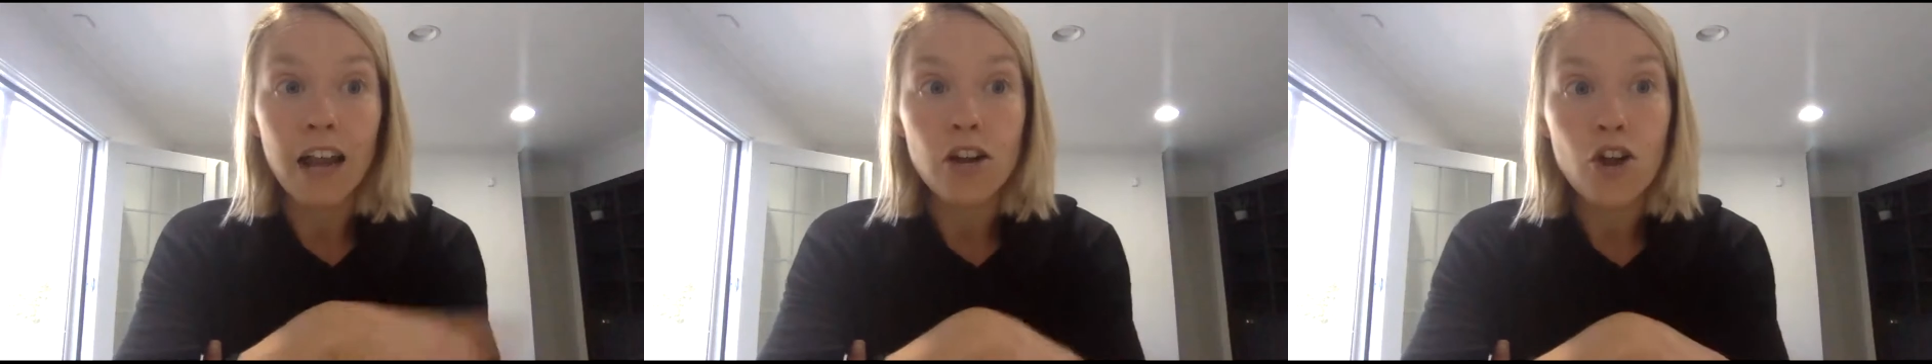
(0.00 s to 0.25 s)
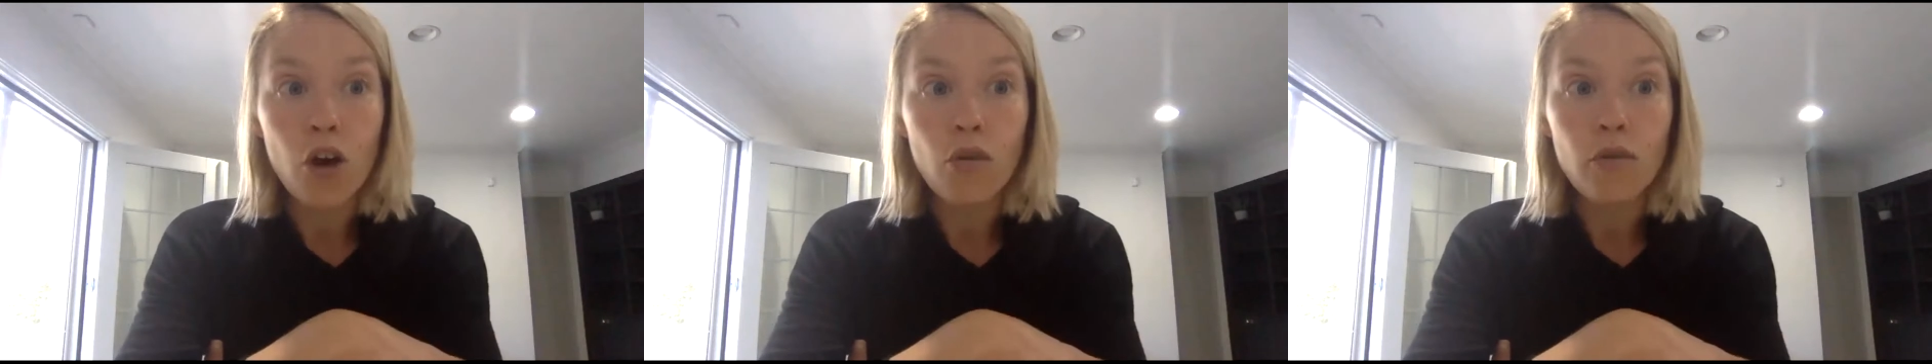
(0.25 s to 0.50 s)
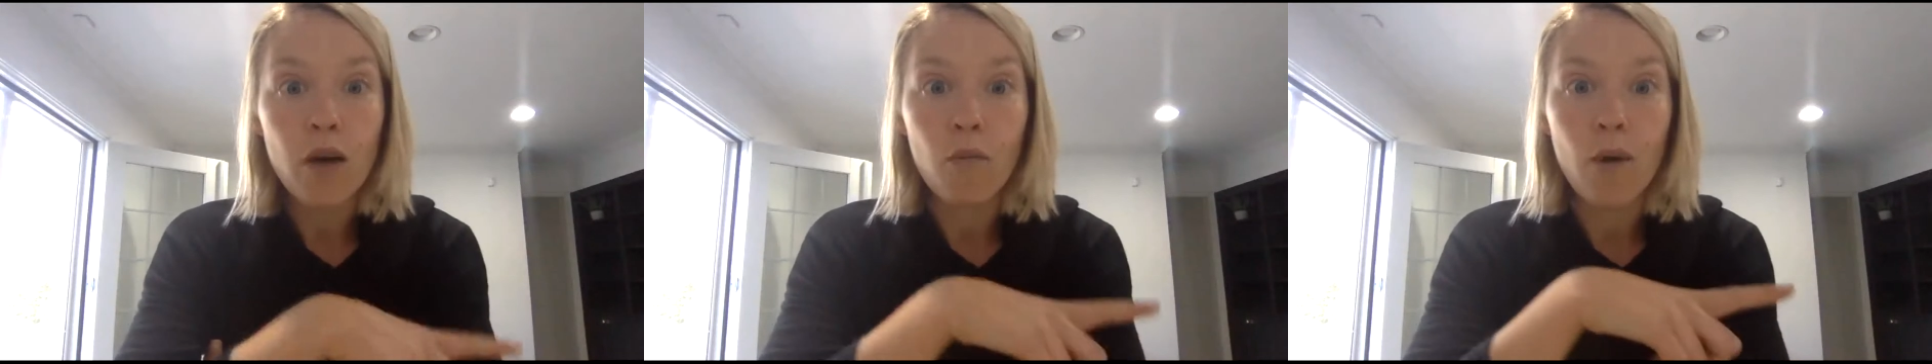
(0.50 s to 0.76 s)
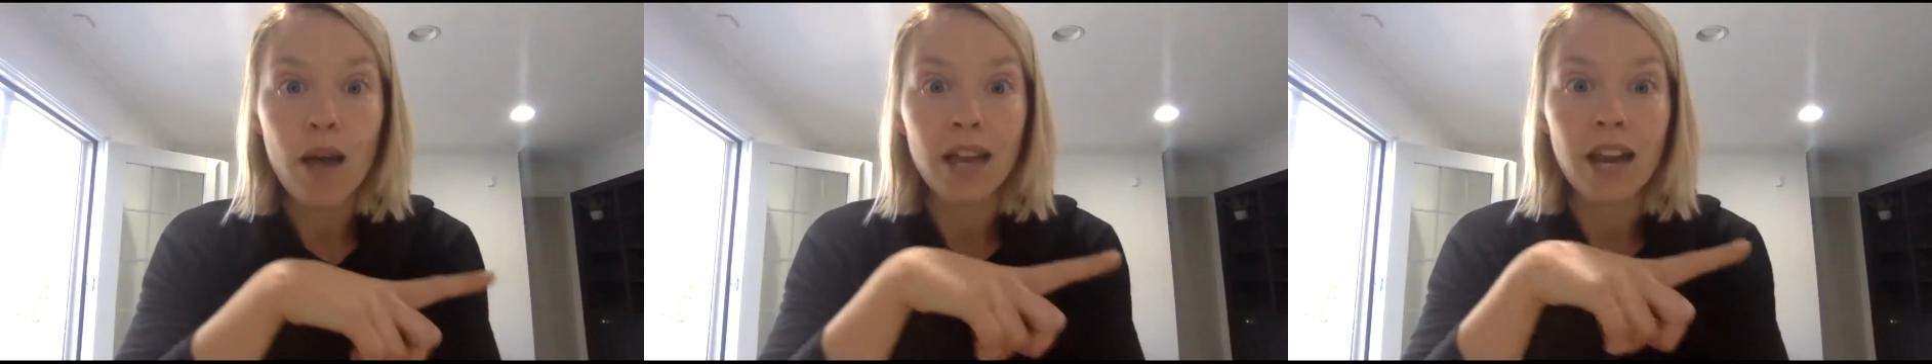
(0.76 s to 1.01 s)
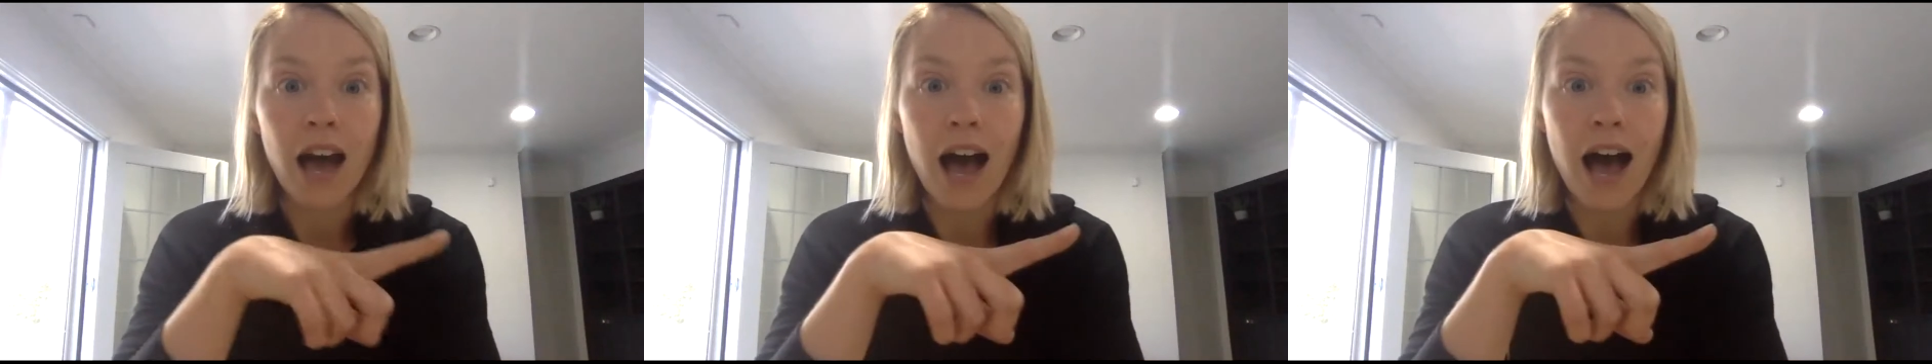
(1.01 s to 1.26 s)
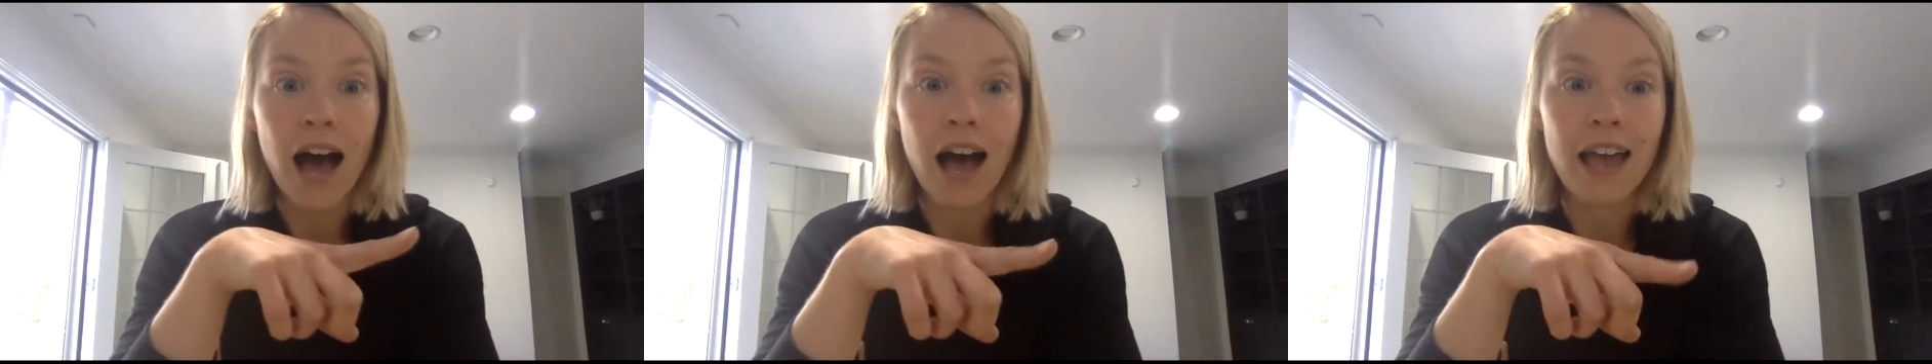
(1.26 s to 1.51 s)
I know that when
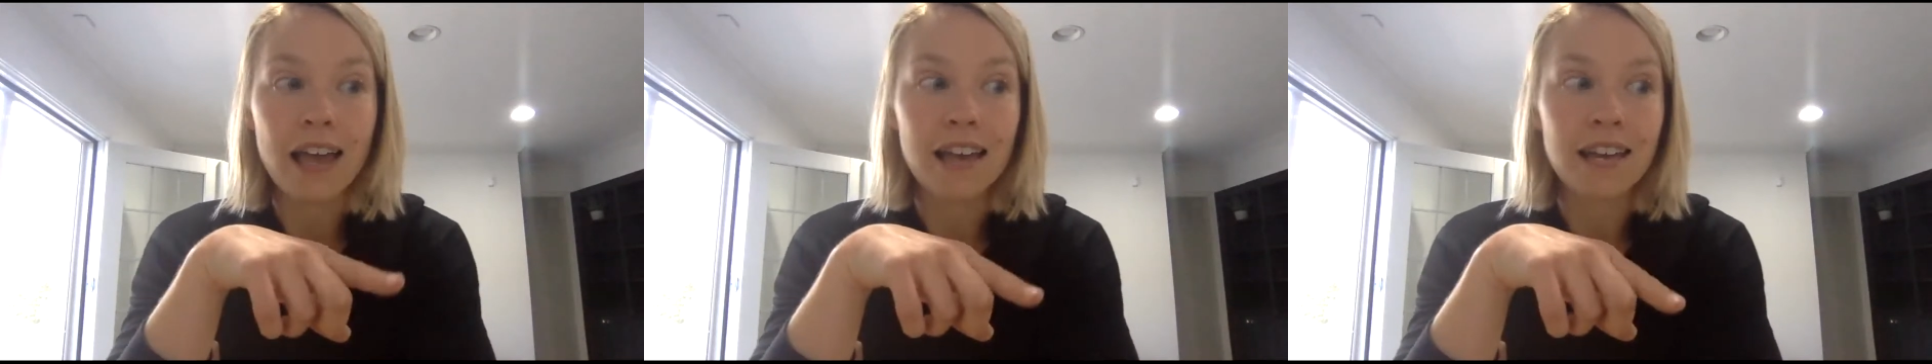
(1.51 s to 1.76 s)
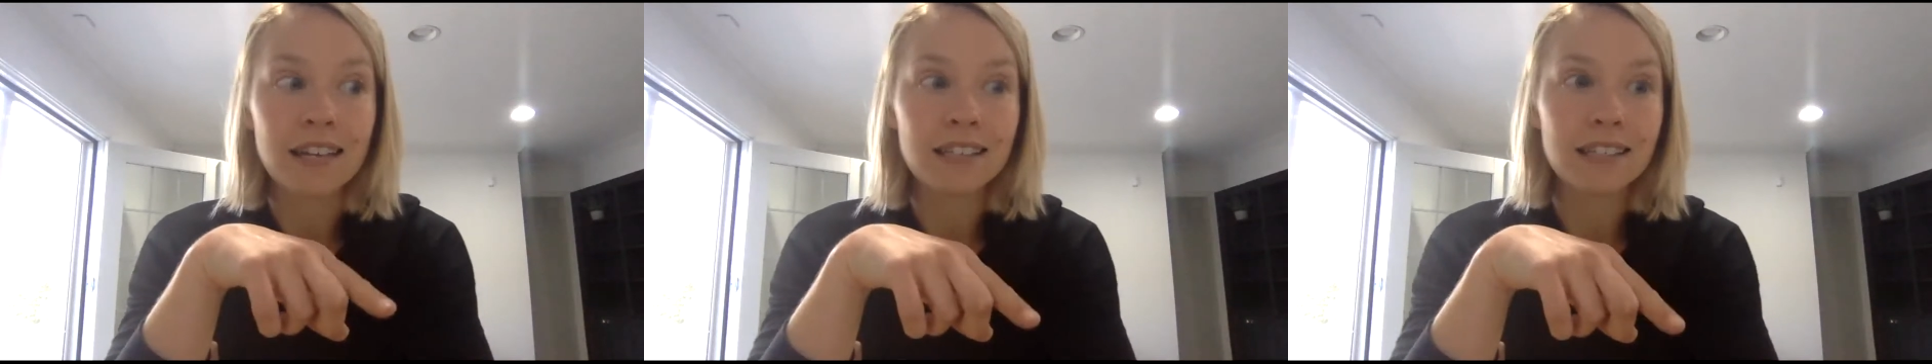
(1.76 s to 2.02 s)
I